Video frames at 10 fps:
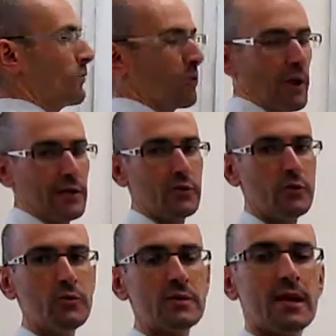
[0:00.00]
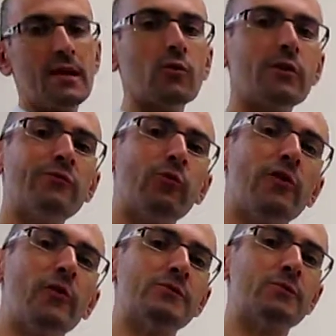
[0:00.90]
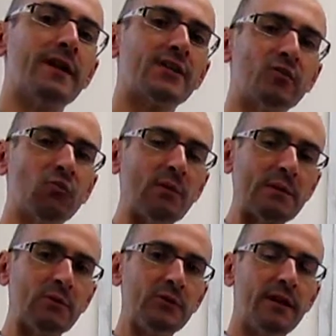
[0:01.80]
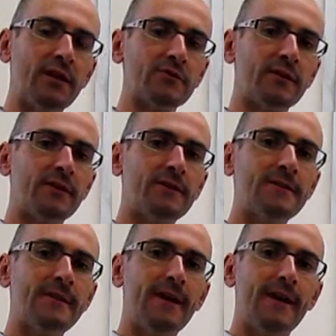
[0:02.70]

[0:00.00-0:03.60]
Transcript: we would like to do is calculate whether this reaction will be spontaneous or not